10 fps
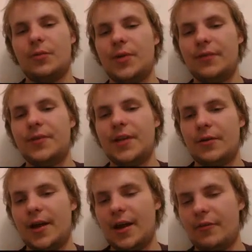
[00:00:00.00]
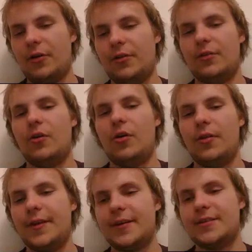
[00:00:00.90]
we now have
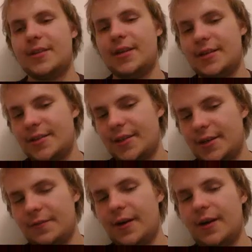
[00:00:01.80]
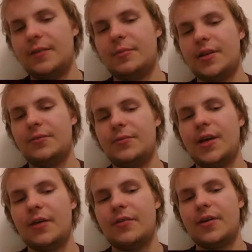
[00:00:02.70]
all this in a single file, but we
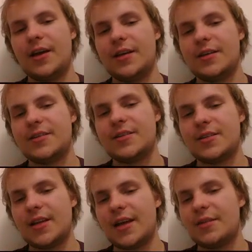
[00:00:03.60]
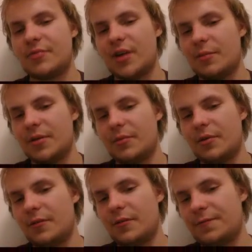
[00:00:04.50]
have a slight problem
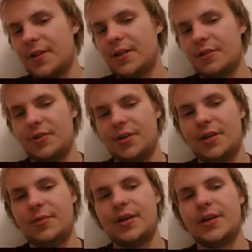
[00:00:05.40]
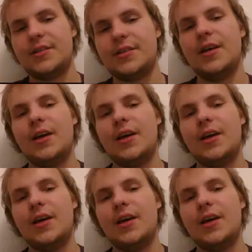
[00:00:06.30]
of filtering it because